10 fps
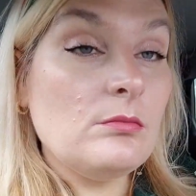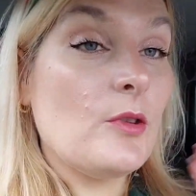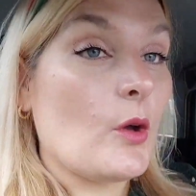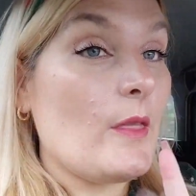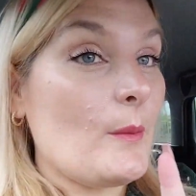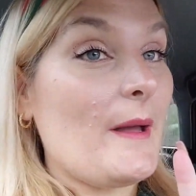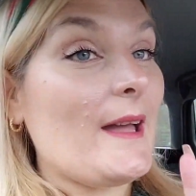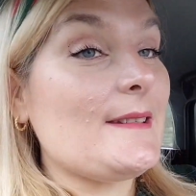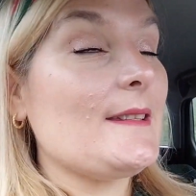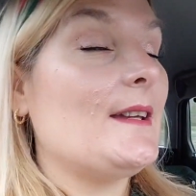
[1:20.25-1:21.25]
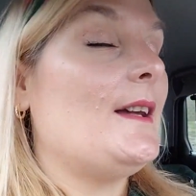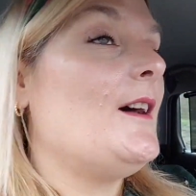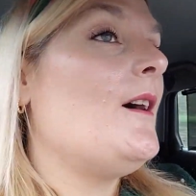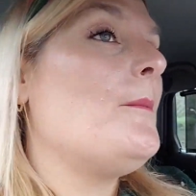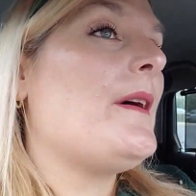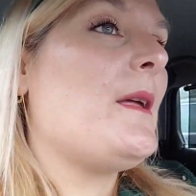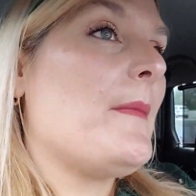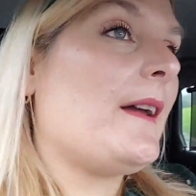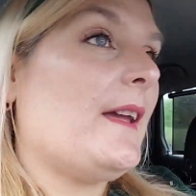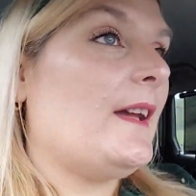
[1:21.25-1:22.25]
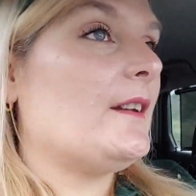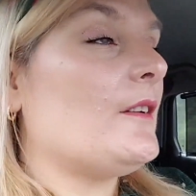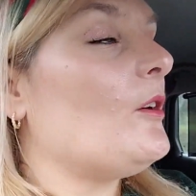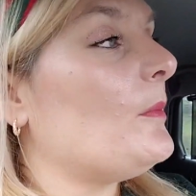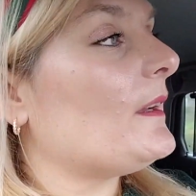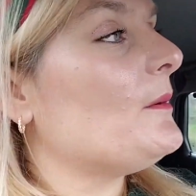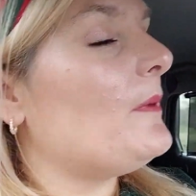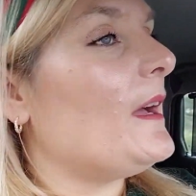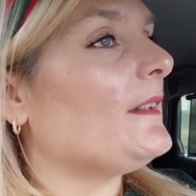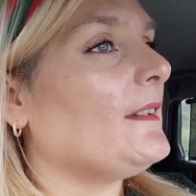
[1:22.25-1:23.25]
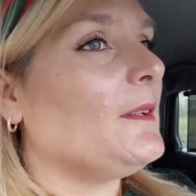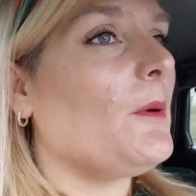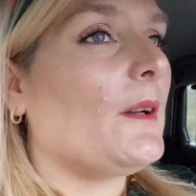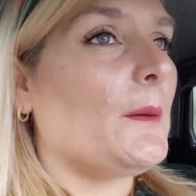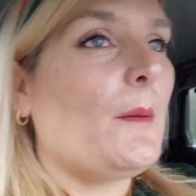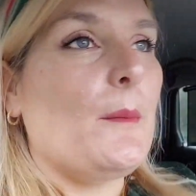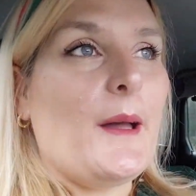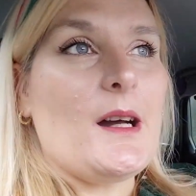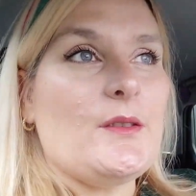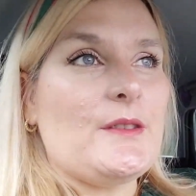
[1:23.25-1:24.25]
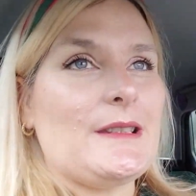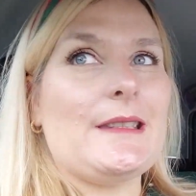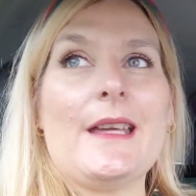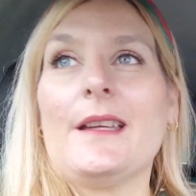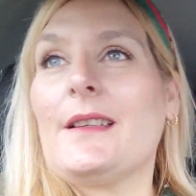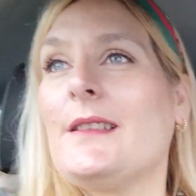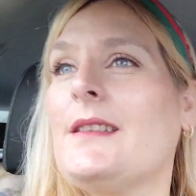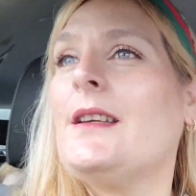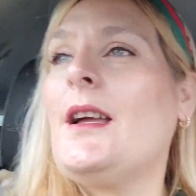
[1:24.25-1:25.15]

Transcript: not in the bed. Put him back in, got back in bed, and he woke up a bit after 6.